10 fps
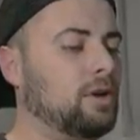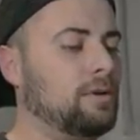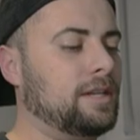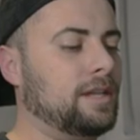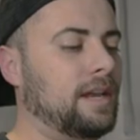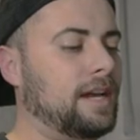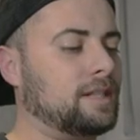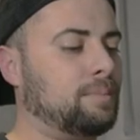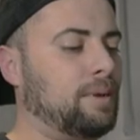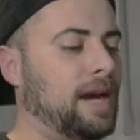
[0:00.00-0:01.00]
go into the
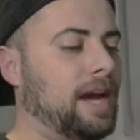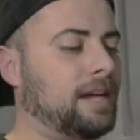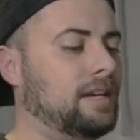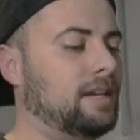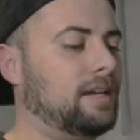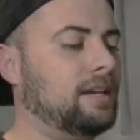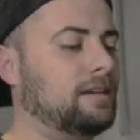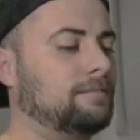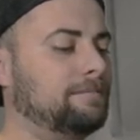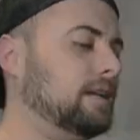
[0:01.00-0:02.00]
next pack
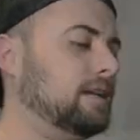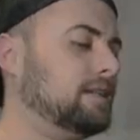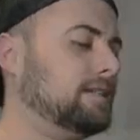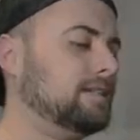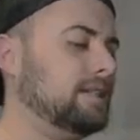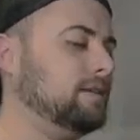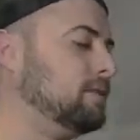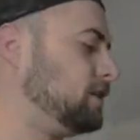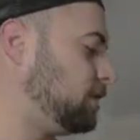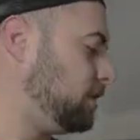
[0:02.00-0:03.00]
here, and let's see
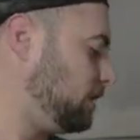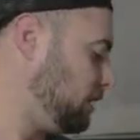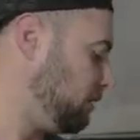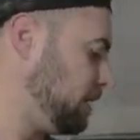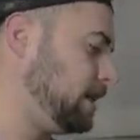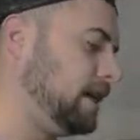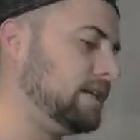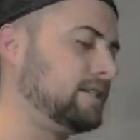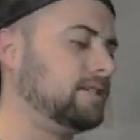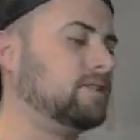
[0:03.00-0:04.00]
what Chilling Reign
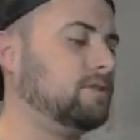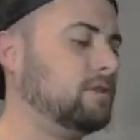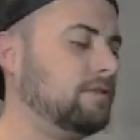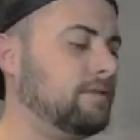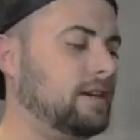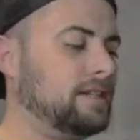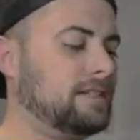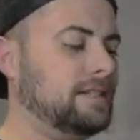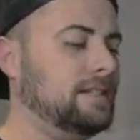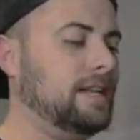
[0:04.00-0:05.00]
has in store for
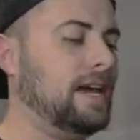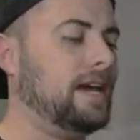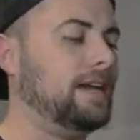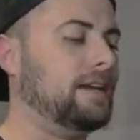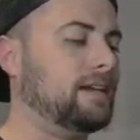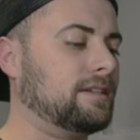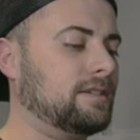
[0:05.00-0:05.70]
us today.